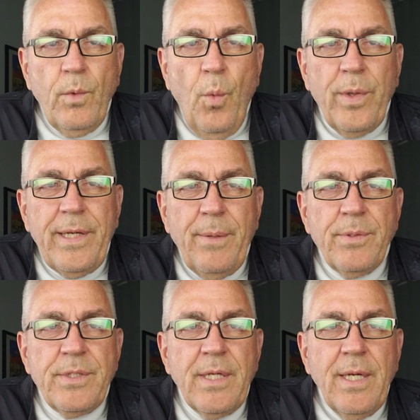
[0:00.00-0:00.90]
when he
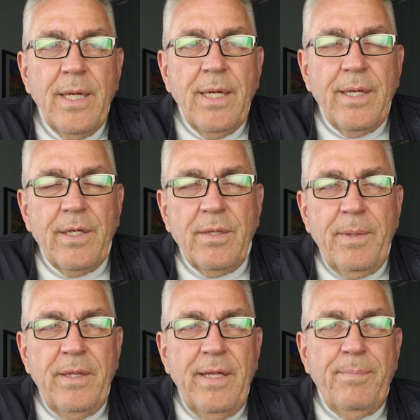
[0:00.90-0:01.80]
was going to
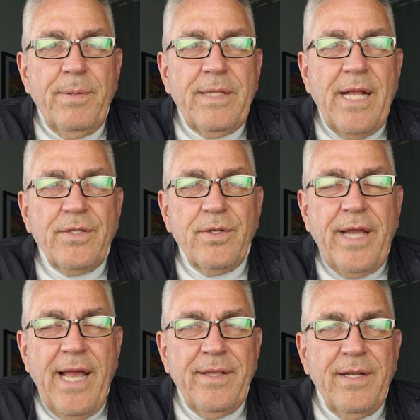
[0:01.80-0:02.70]
be the potential
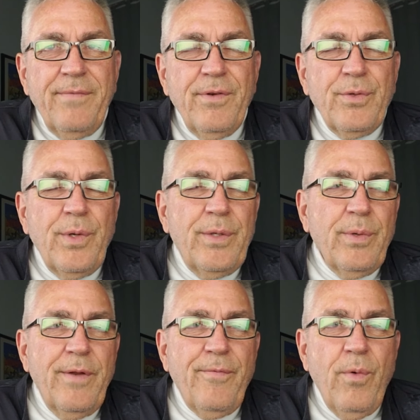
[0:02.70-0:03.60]
candidate for
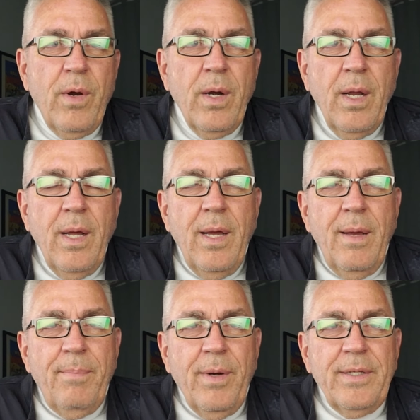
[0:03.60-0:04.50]
2024.
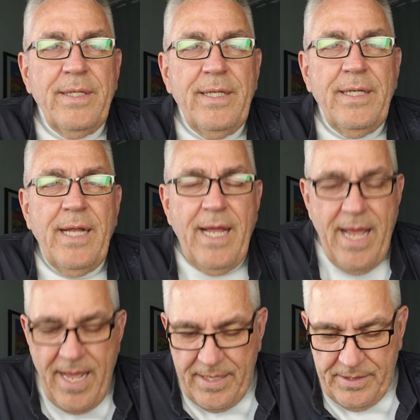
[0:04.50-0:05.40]
But he
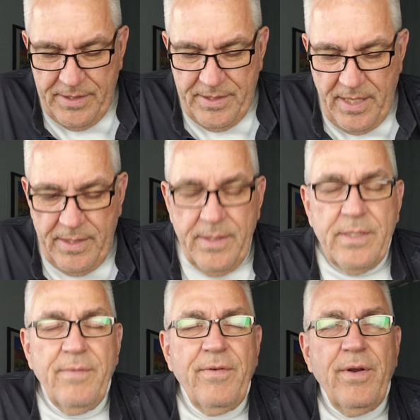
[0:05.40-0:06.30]
has done
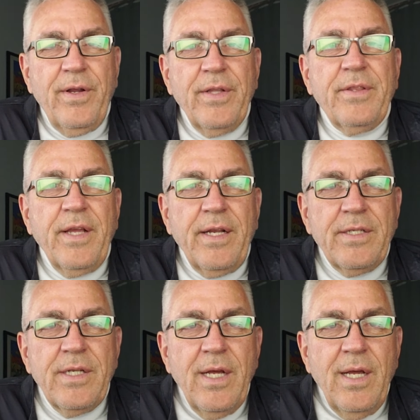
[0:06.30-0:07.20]
some very good
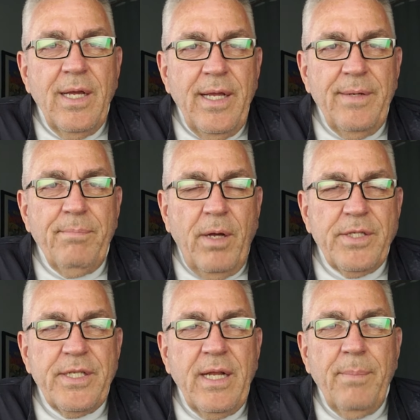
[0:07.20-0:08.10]
things in
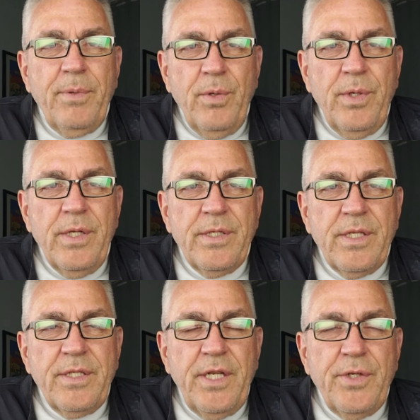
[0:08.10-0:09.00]
busting up unions,
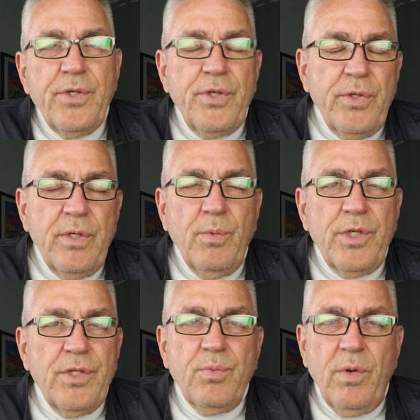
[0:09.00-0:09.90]
the teachers union,
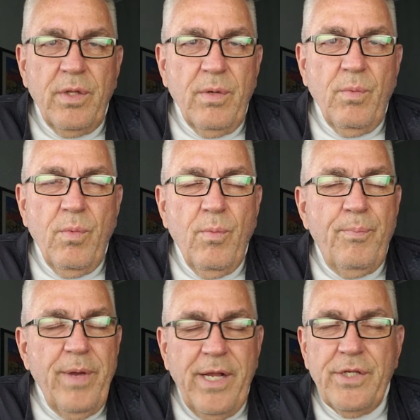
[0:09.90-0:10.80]
which is one of the
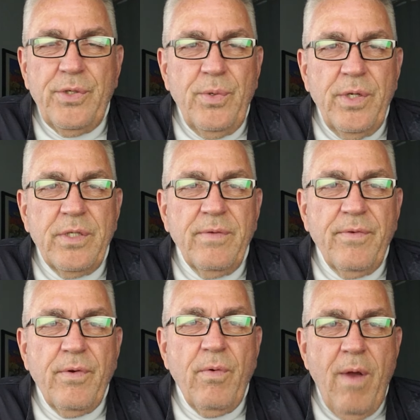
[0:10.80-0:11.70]
biggest unions of
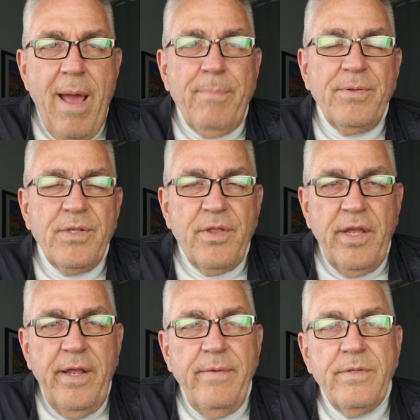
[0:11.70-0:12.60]
crap,
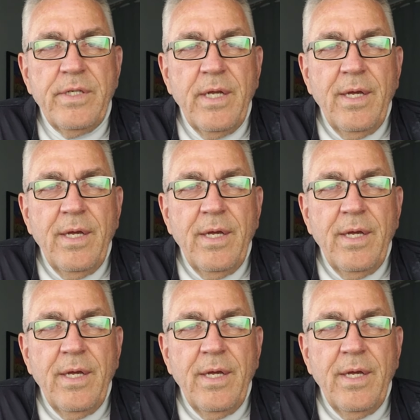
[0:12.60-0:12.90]
thieves,